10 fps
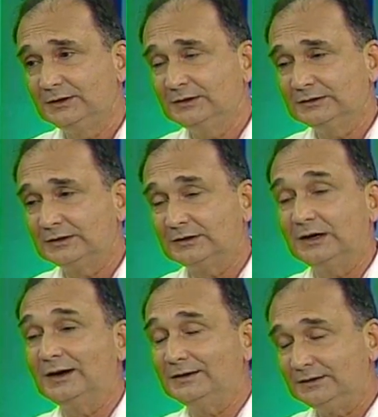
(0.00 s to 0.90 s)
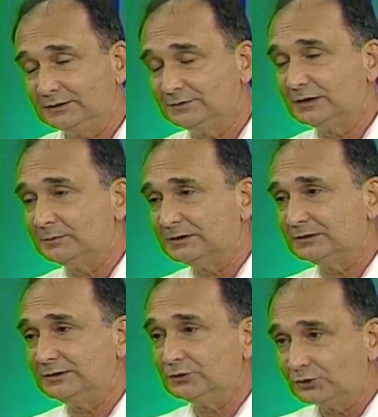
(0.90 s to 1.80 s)
that are highly
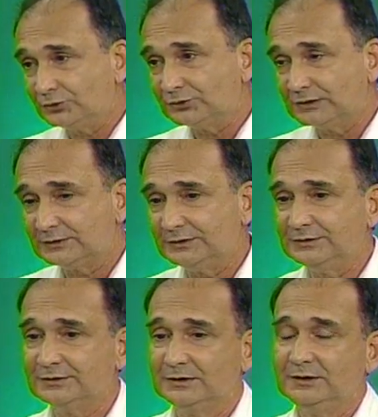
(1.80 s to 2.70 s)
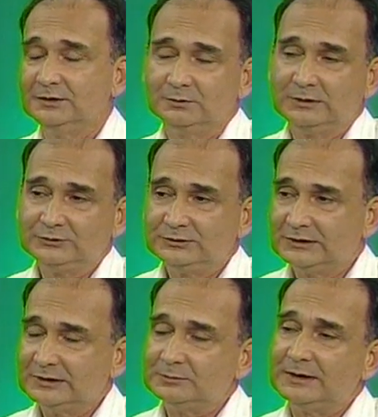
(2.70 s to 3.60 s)
environmentally conscious countries, why do they
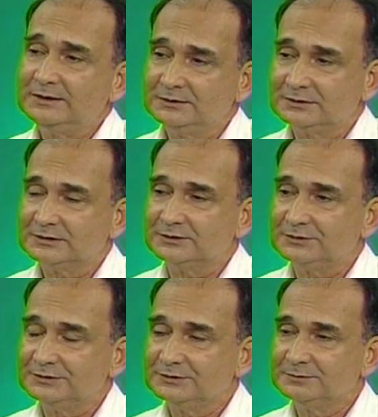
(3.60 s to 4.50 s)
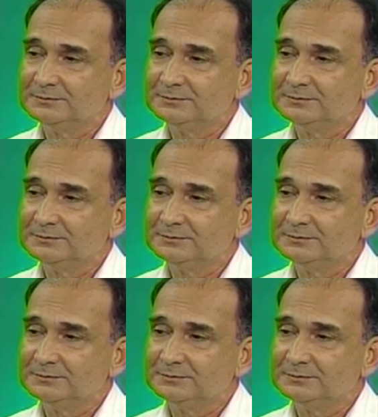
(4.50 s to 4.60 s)
allow mining in their countries?